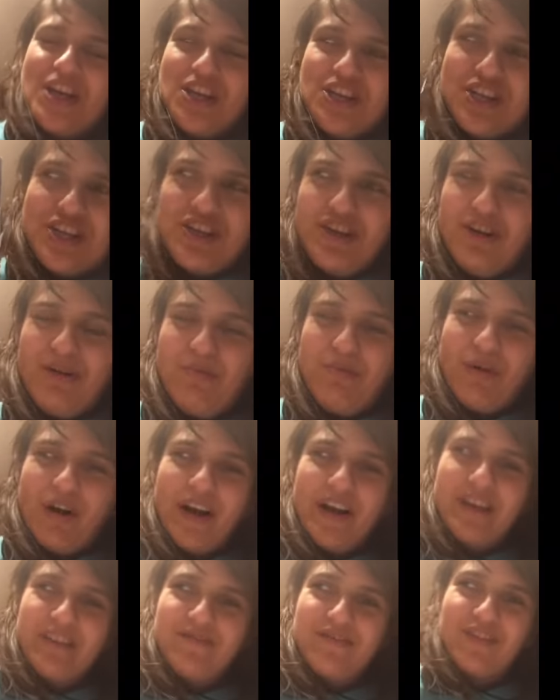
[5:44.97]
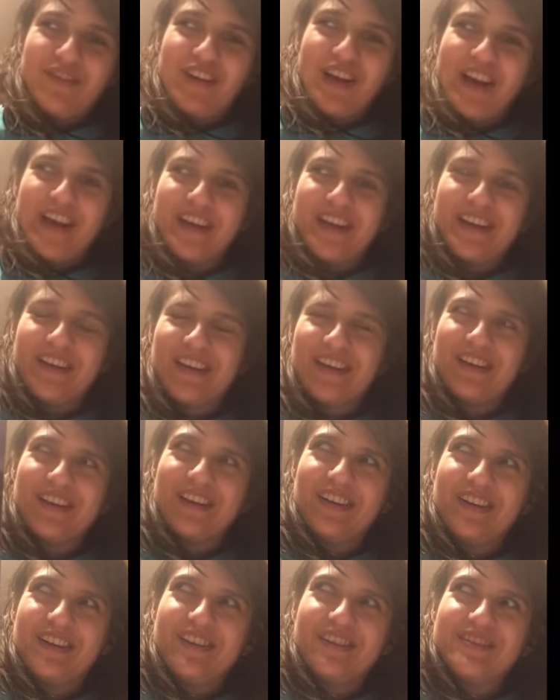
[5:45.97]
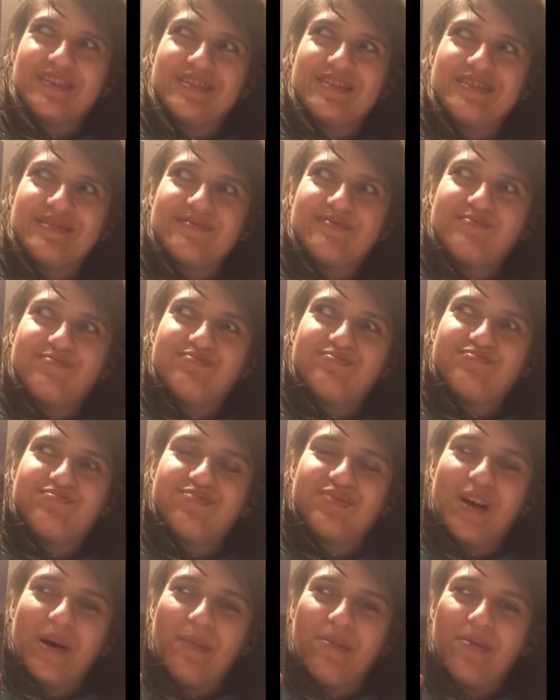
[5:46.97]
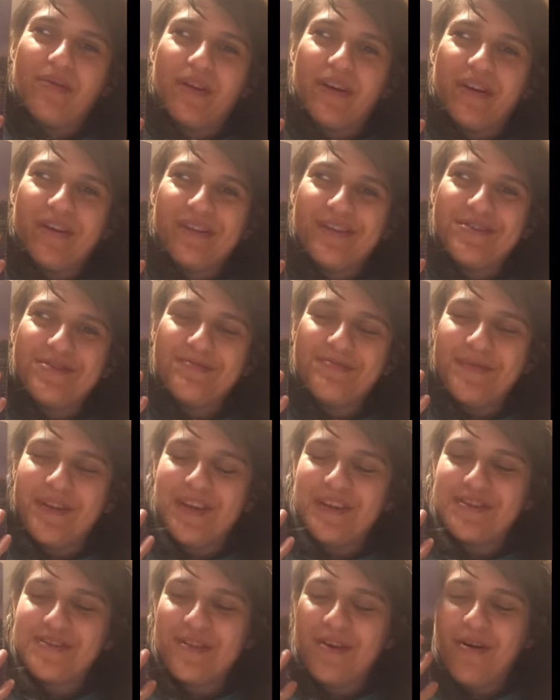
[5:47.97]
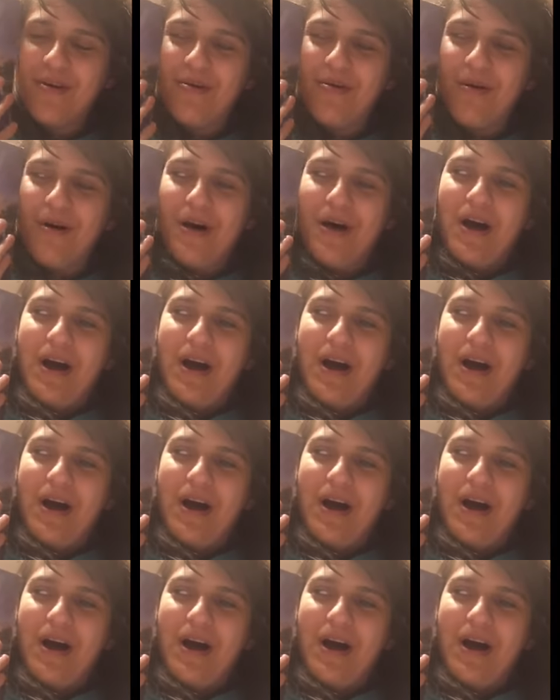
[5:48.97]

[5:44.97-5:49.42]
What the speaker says: she took a break for, like, a couple years, and so,